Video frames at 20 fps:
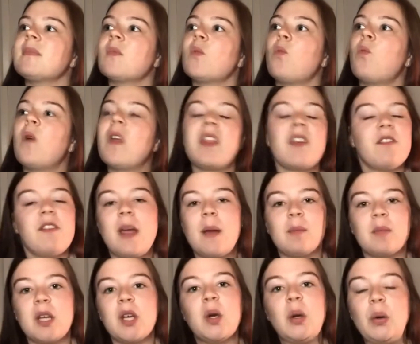with a
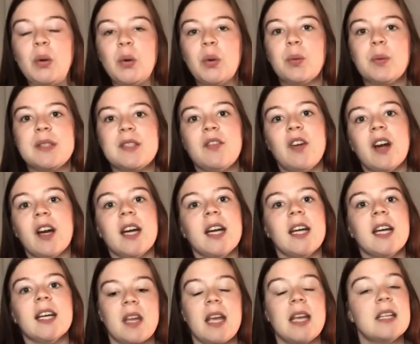family who was
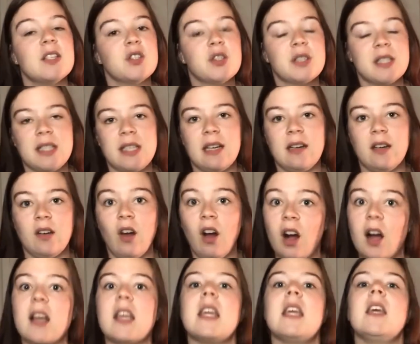very interested in
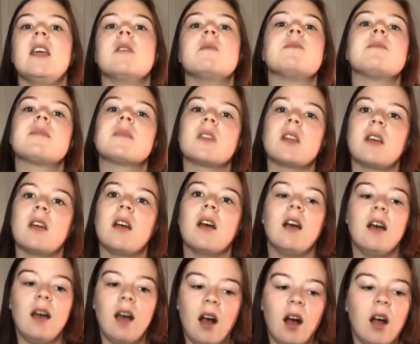hockey,
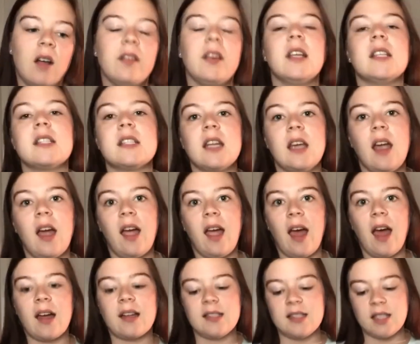obviously I
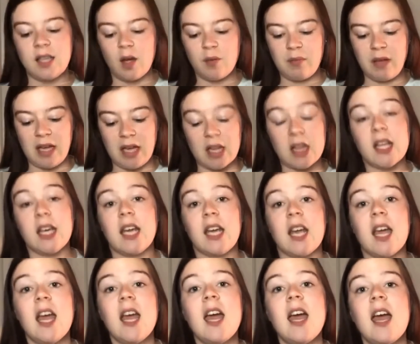had some
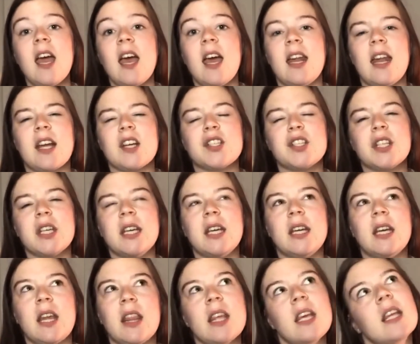inkling. And
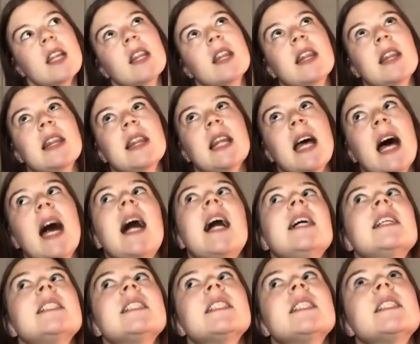actually, I think
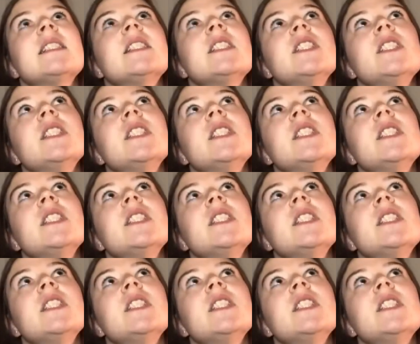last